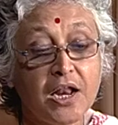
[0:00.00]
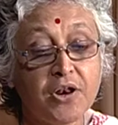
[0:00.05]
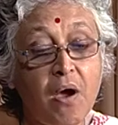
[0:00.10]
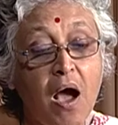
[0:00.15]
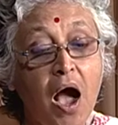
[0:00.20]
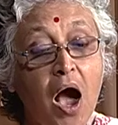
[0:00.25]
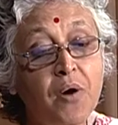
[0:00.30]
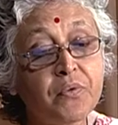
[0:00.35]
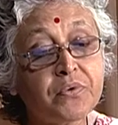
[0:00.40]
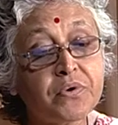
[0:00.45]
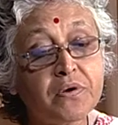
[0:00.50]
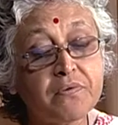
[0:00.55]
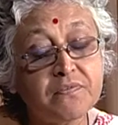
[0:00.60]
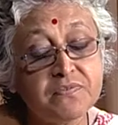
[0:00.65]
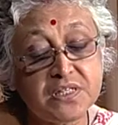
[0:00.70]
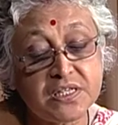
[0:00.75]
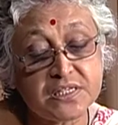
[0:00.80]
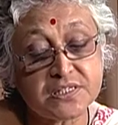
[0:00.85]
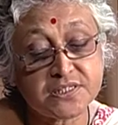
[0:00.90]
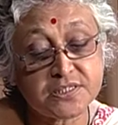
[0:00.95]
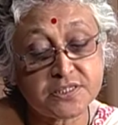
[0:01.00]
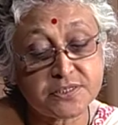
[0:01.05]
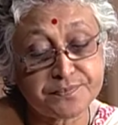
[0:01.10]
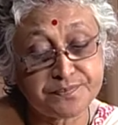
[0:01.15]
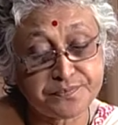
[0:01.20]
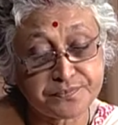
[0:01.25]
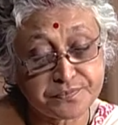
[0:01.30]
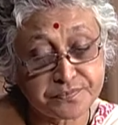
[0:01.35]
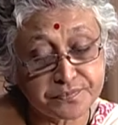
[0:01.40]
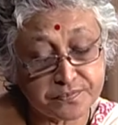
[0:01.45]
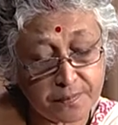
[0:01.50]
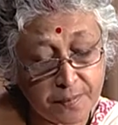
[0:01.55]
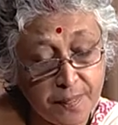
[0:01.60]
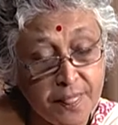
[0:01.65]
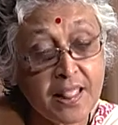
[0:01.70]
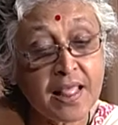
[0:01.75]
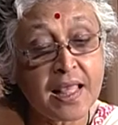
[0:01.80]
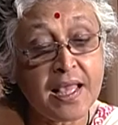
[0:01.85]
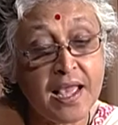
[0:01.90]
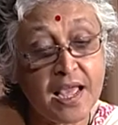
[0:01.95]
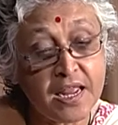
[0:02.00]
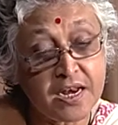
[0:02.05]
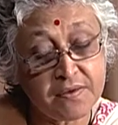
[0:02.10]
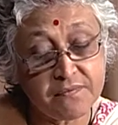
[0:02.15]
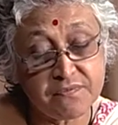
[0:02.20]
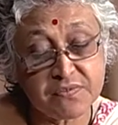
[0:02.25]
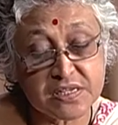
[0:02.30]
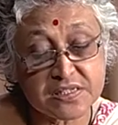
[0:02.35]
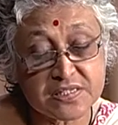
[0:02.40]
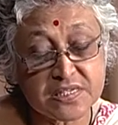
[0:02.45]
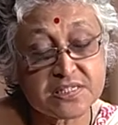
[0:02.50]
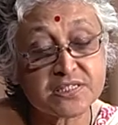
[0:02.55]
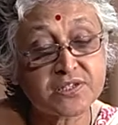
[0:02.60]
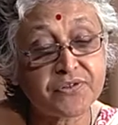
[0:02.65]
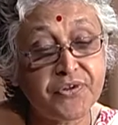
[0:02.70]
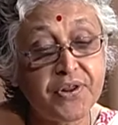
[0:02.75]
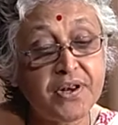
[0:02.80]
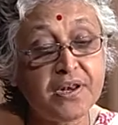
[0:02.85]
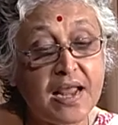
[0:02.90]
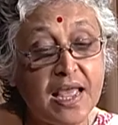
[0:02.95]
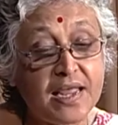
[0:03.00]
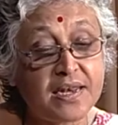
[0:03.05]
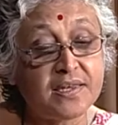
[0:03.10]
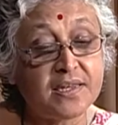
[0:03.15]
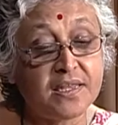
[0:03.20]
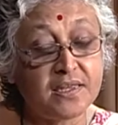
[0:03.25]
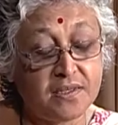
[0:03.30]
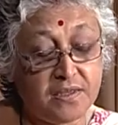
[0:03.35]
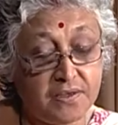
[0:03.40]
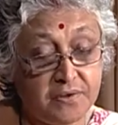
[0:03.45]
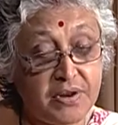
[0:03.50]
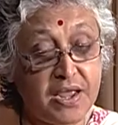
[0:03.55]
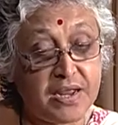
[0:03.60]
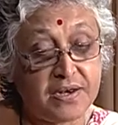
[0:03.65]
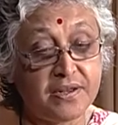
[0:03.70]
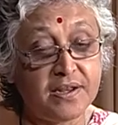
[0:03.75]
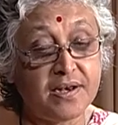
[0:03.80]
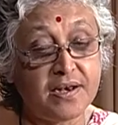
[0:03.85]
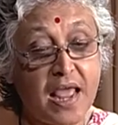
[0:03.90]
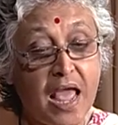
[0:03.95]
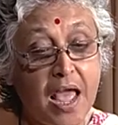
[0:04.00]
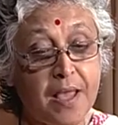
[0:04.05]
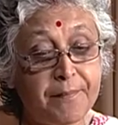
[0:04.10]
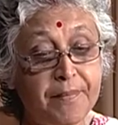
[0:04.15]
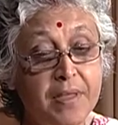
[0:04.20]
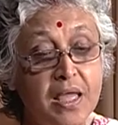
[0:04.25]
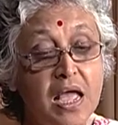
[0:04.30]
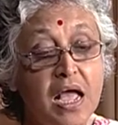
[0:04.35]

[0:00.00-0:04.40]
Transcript: Now out of this um, NFDC screenwriting uh, writing lab,